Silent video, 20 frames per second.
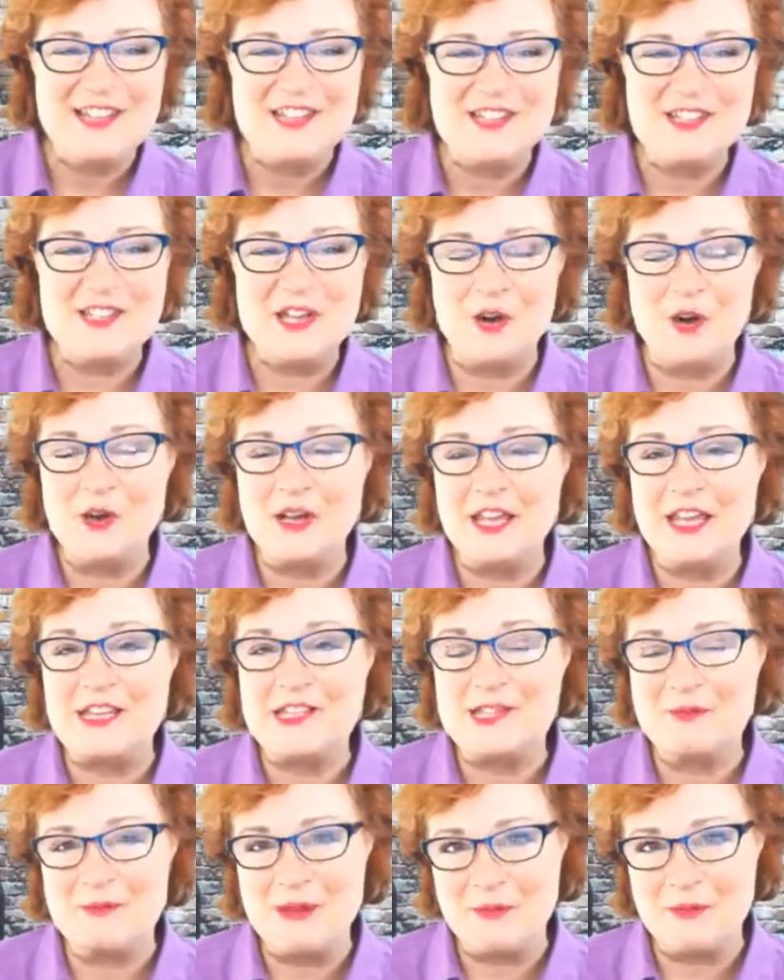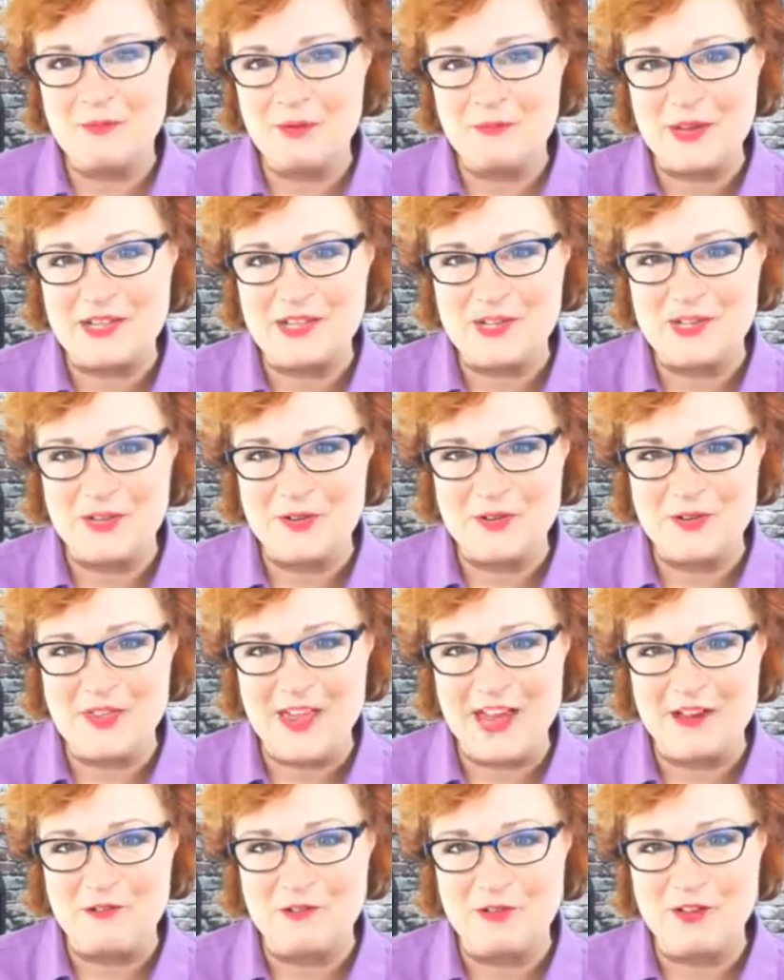So get some peppermint so
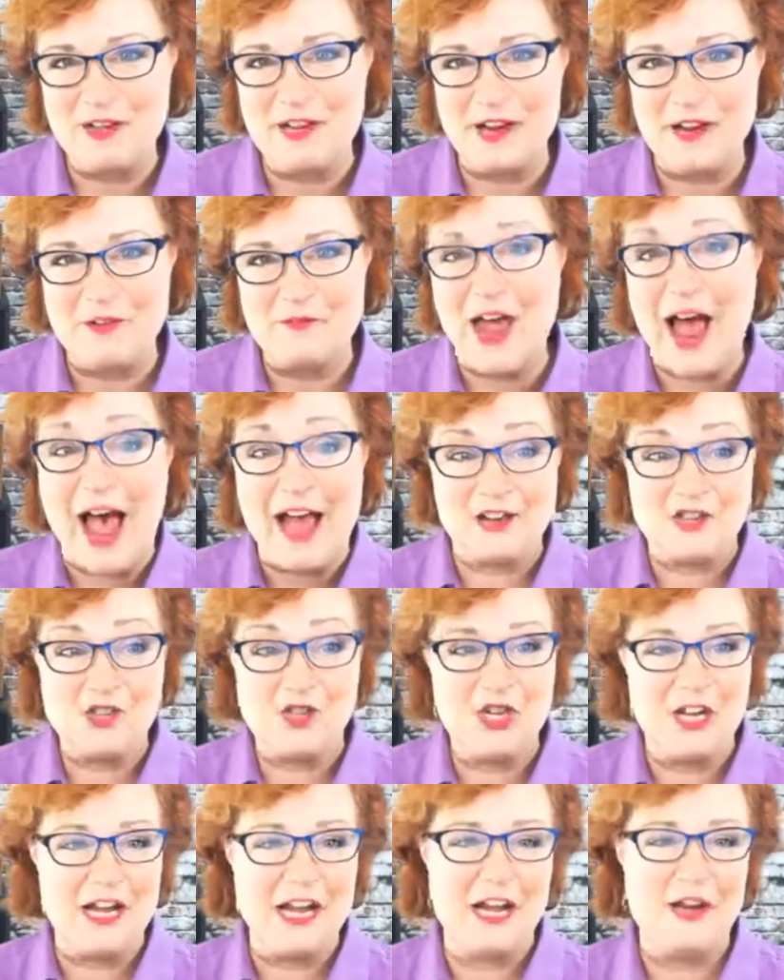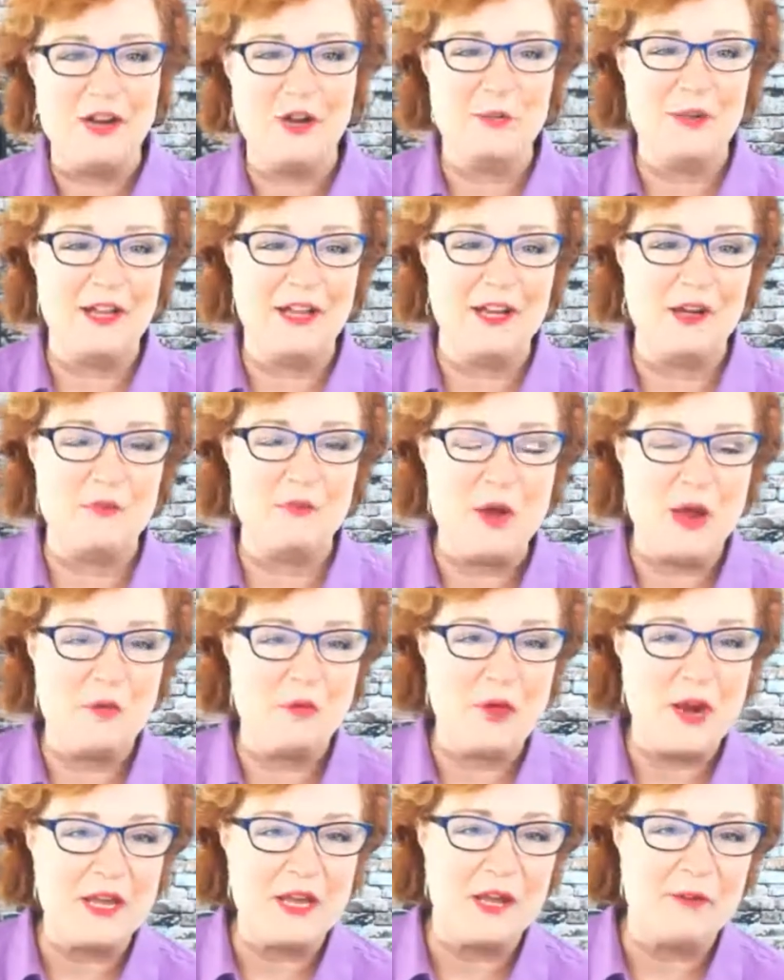that will oxygenate your blood
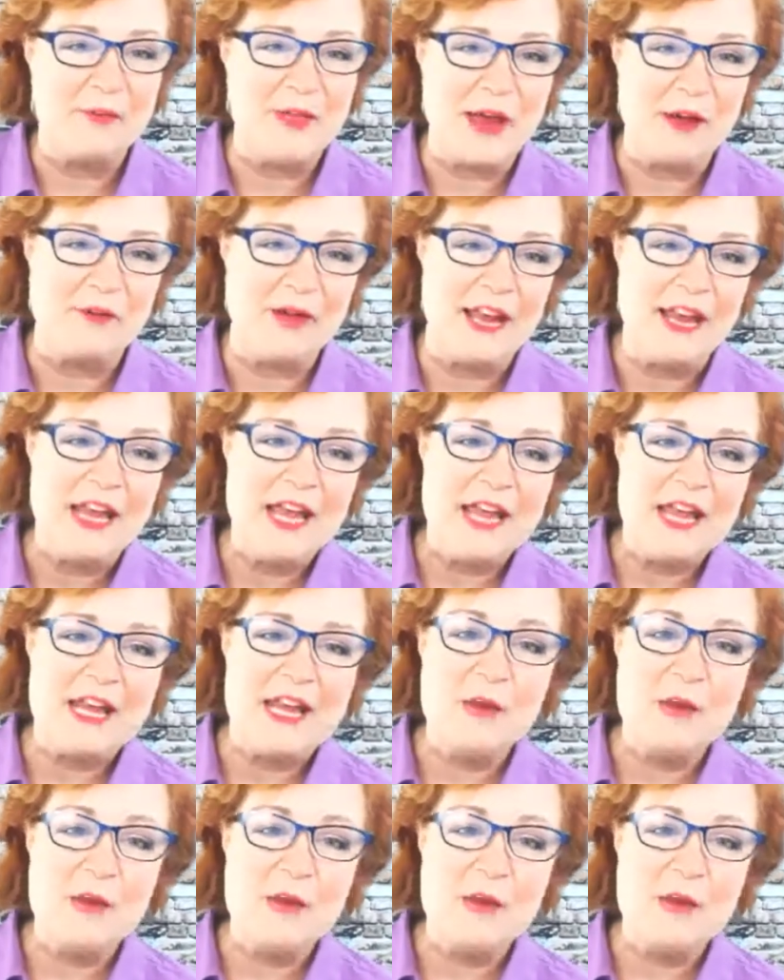and wake you up that way.